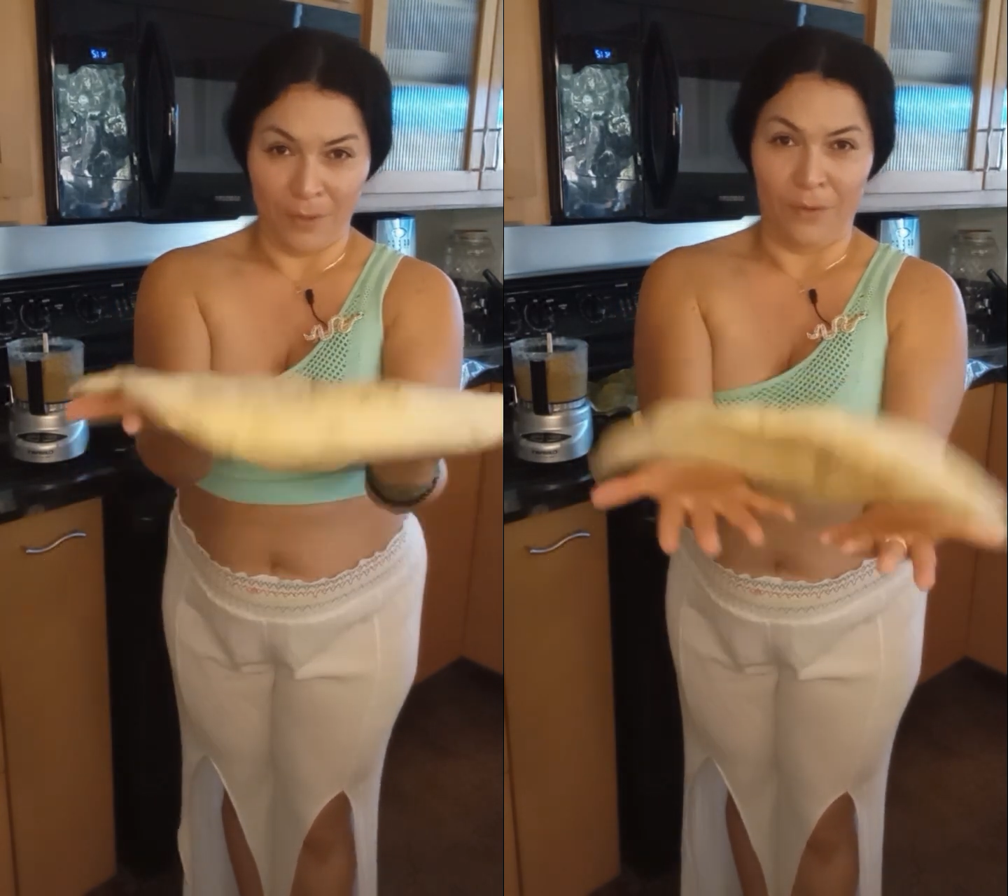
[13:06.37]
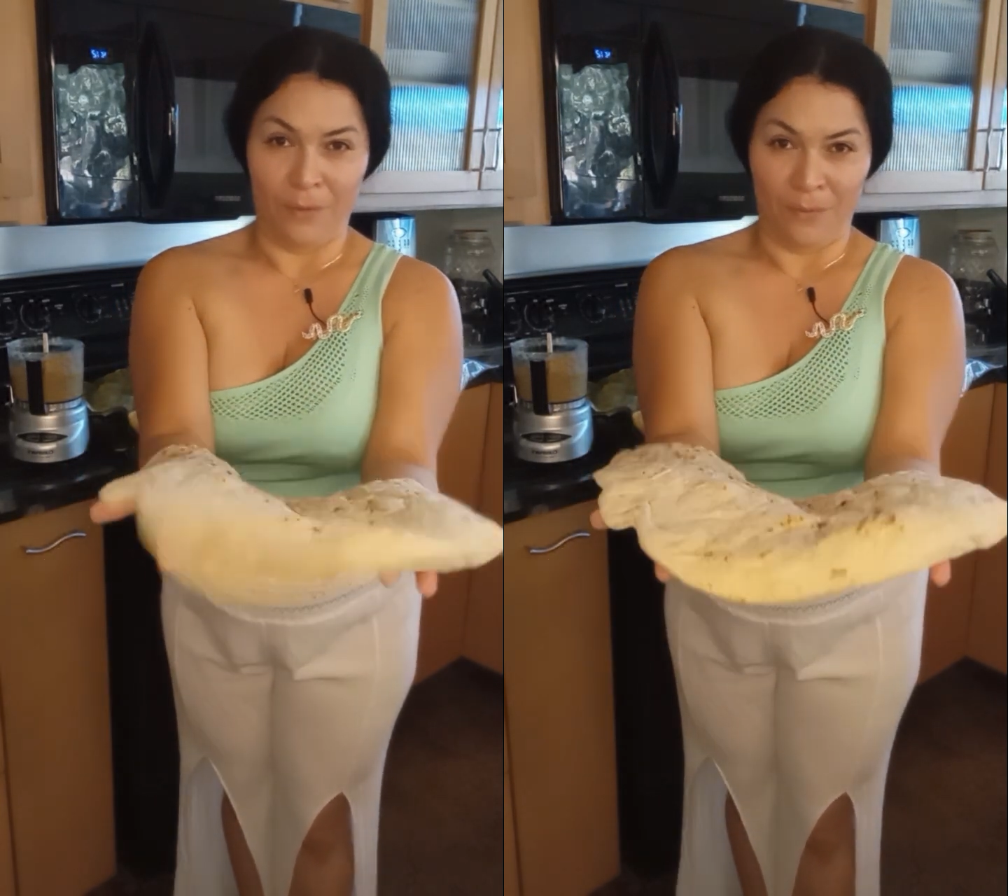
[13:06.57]

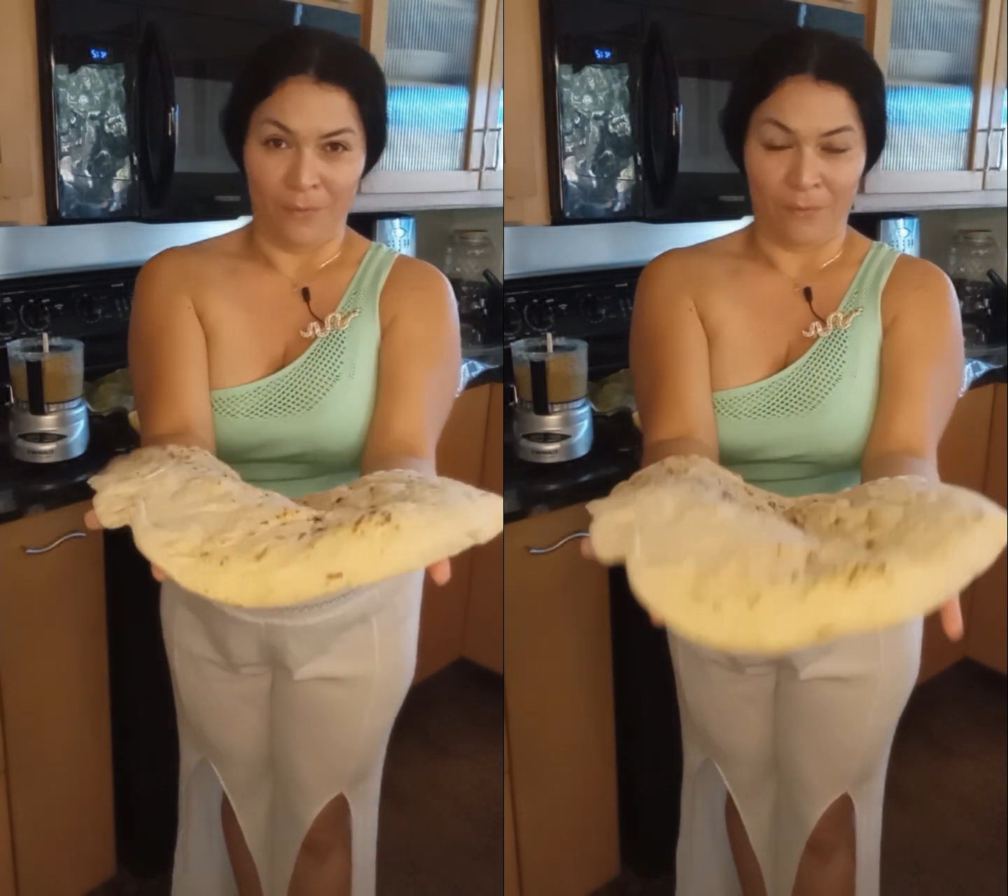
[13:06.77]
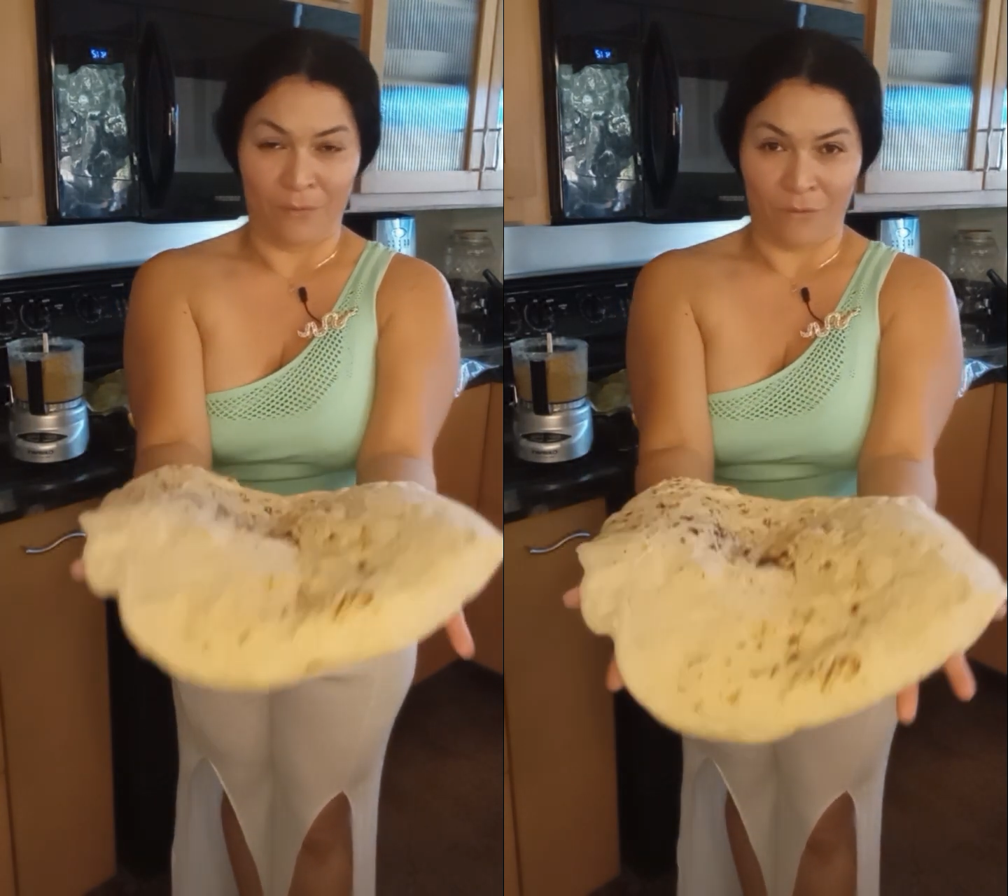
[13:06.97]
though
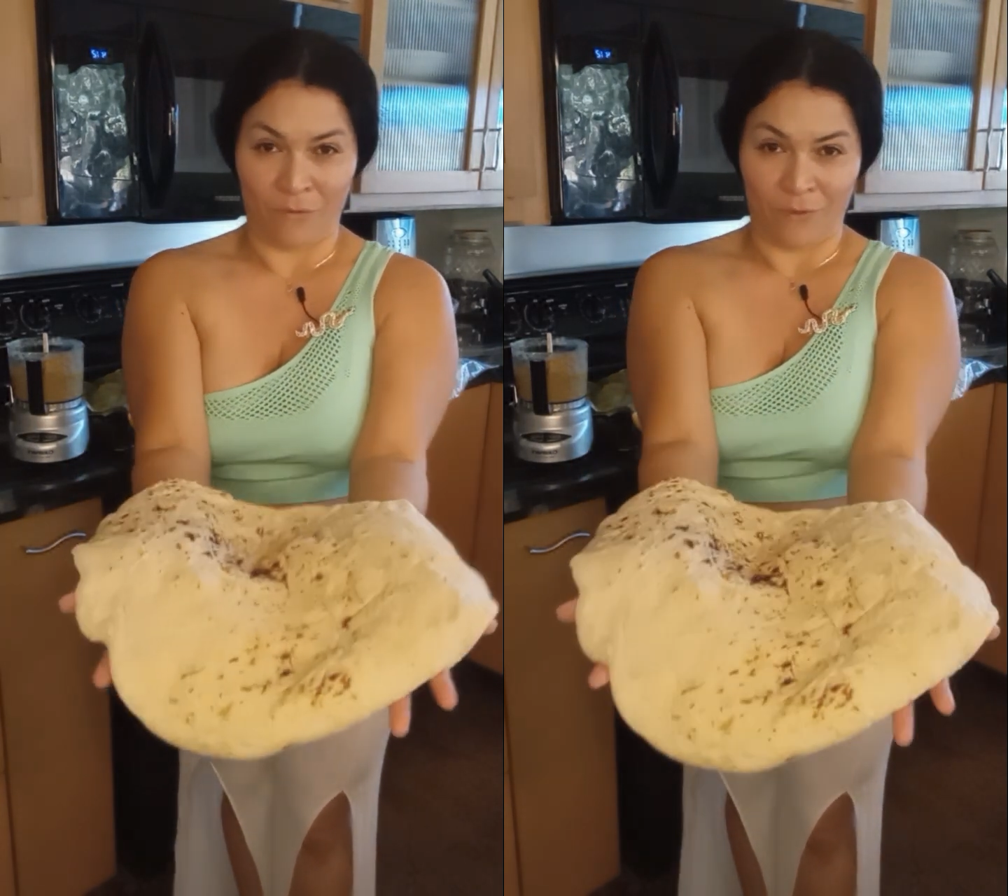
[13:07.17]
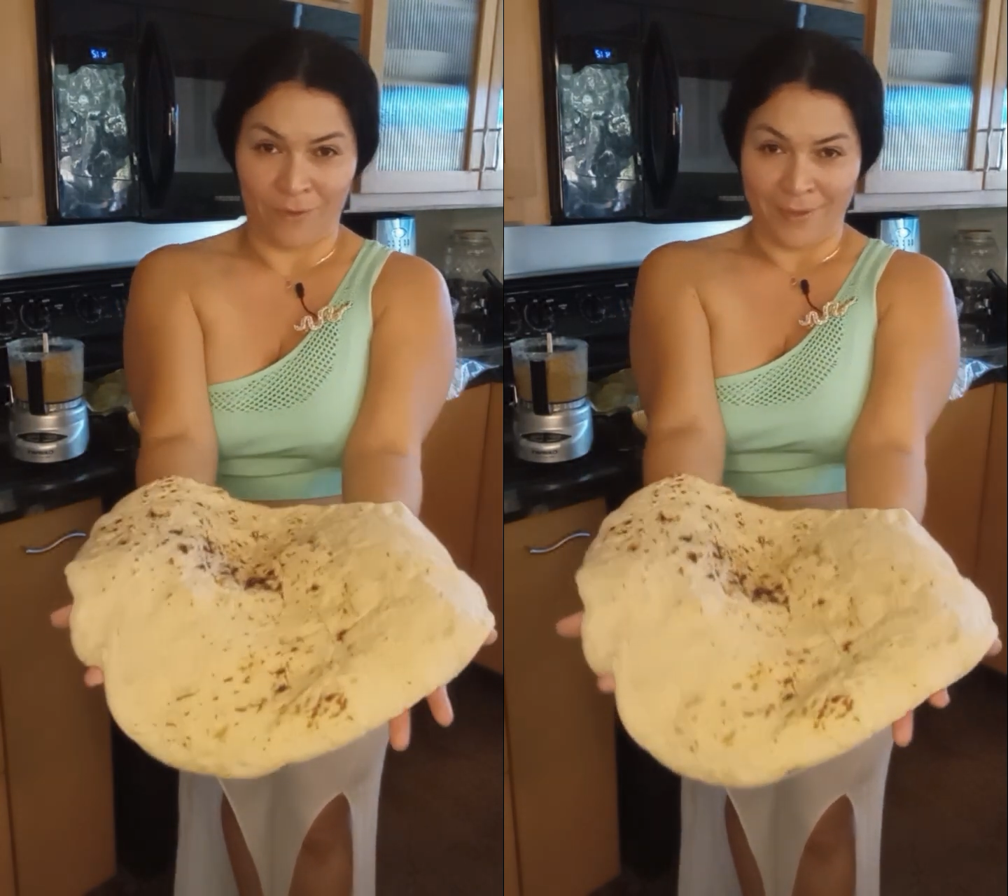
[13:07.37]

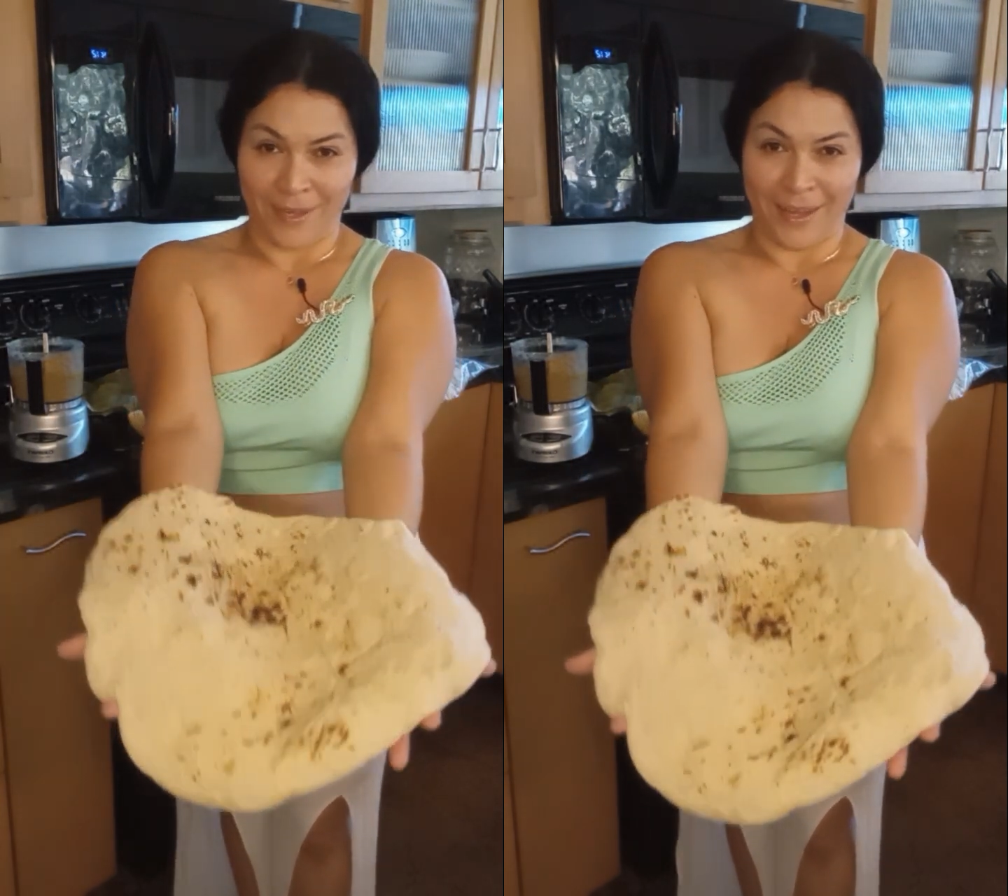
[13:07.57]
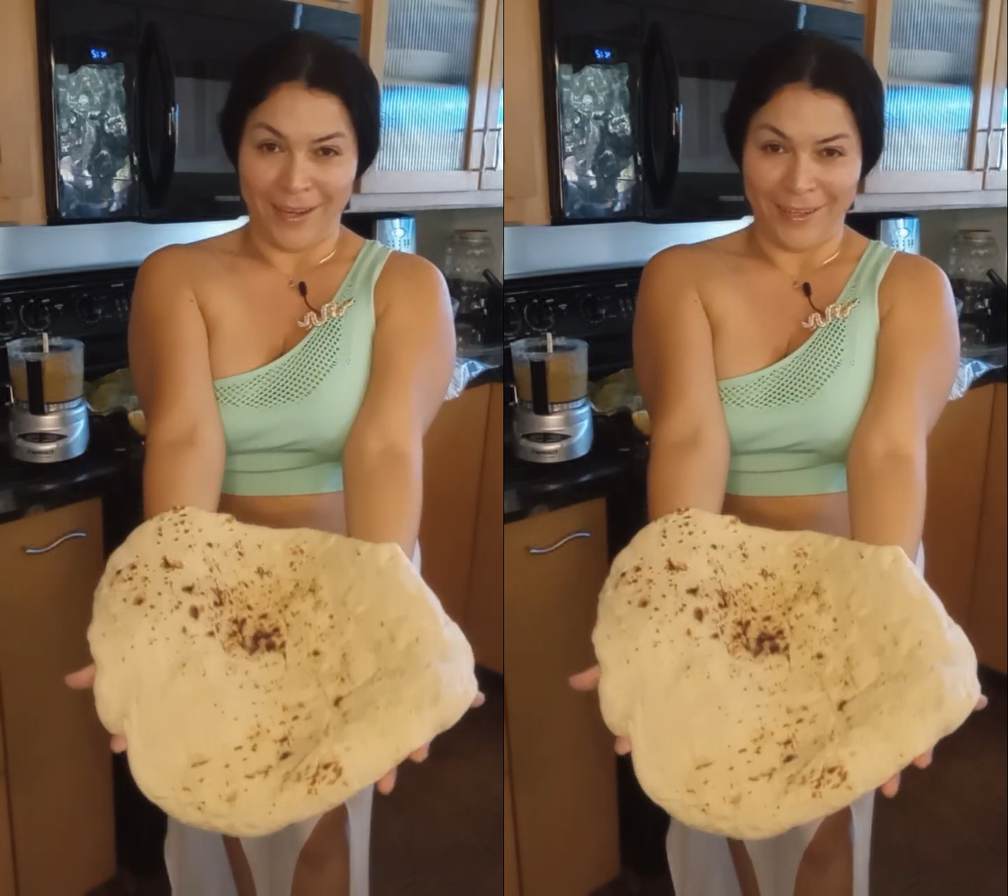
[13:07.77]

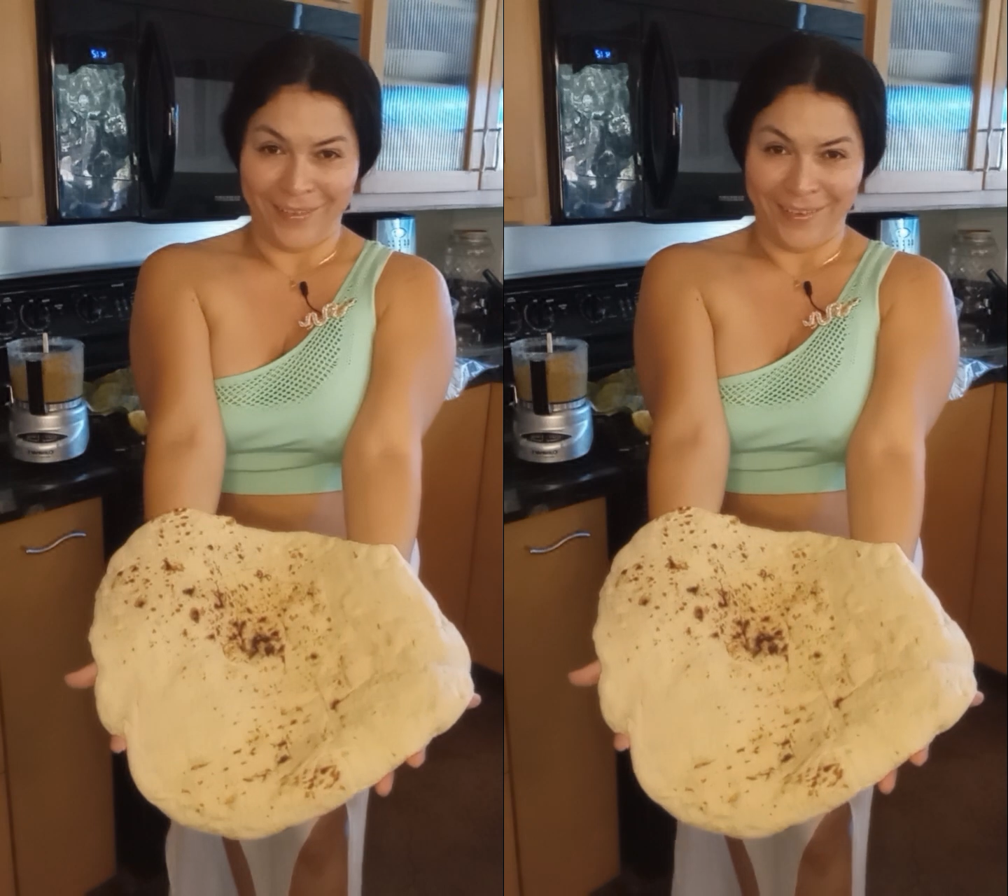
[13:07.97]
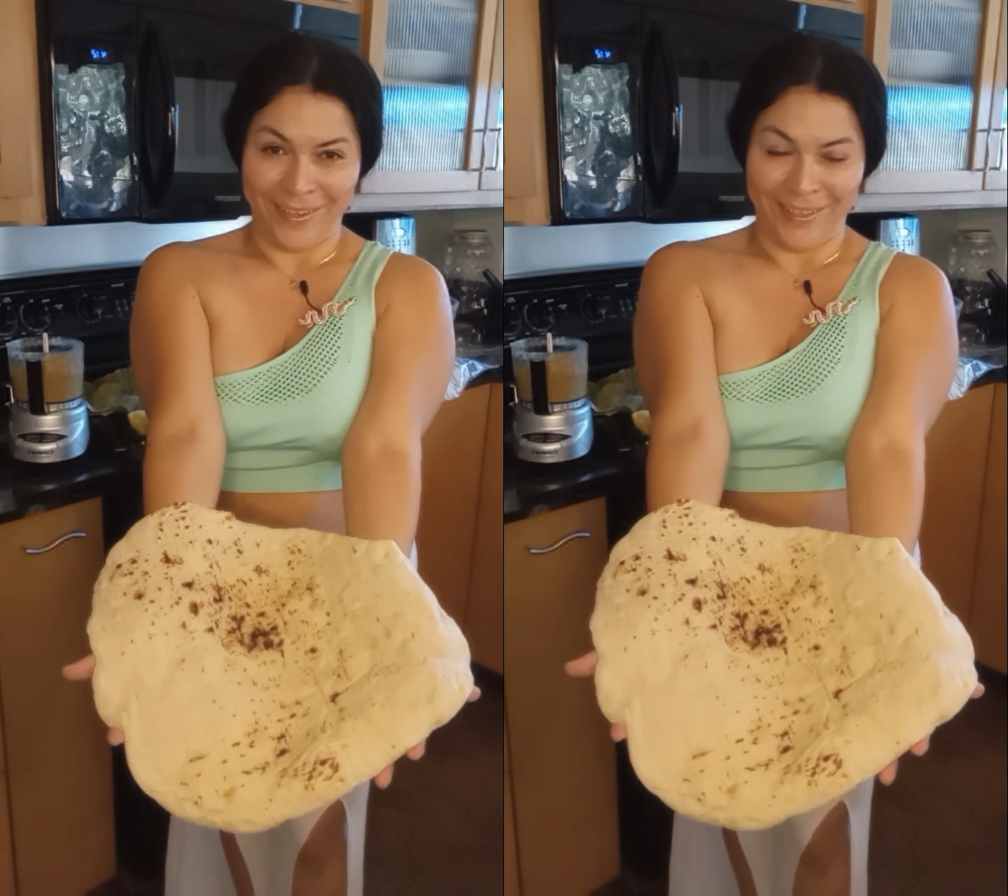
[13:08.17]

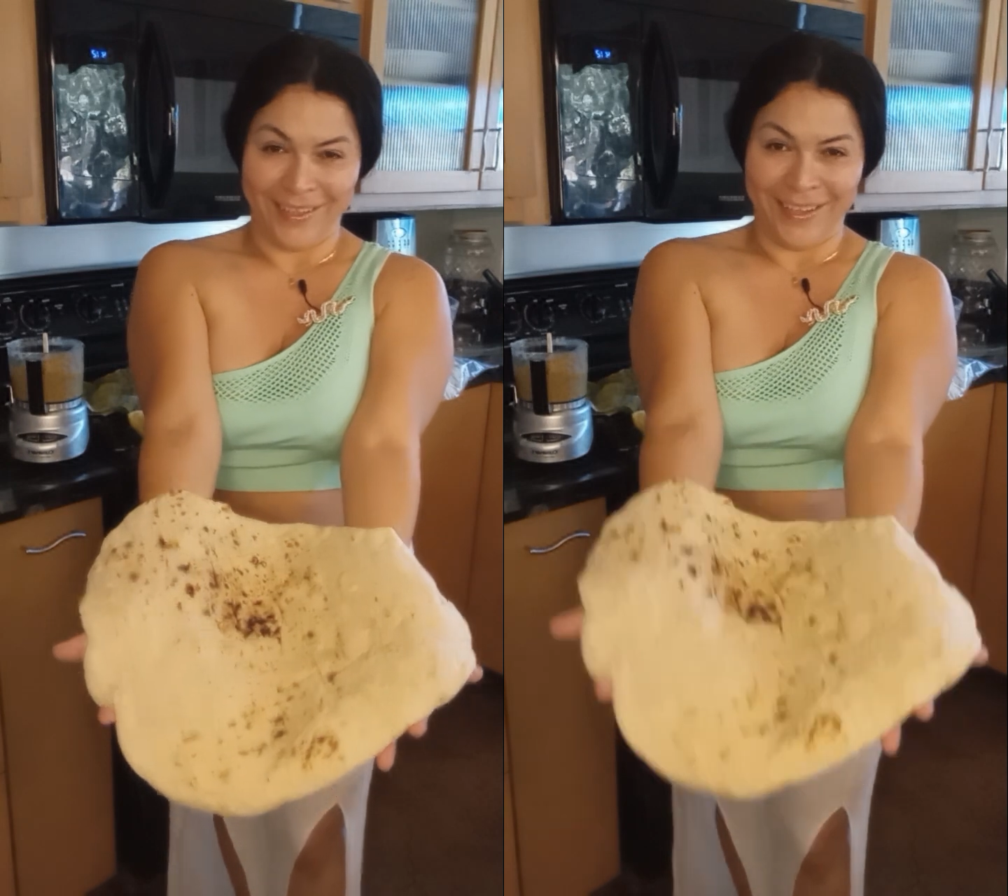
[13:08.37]
integrate.